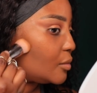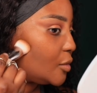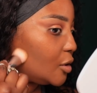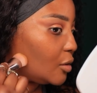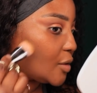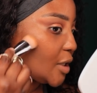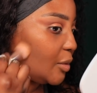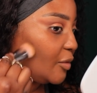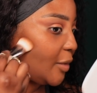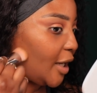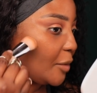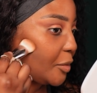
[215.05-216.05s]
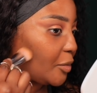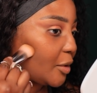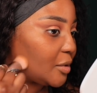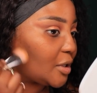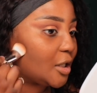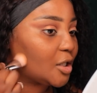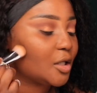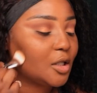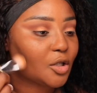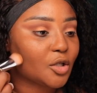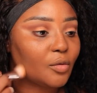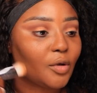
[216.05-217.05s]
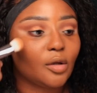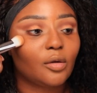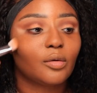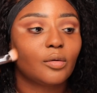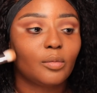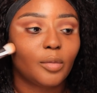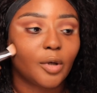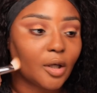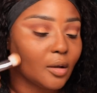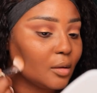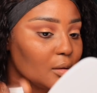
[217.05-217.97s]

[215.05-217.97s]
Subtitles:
You know, some of my hyperpigmentation is showing through, but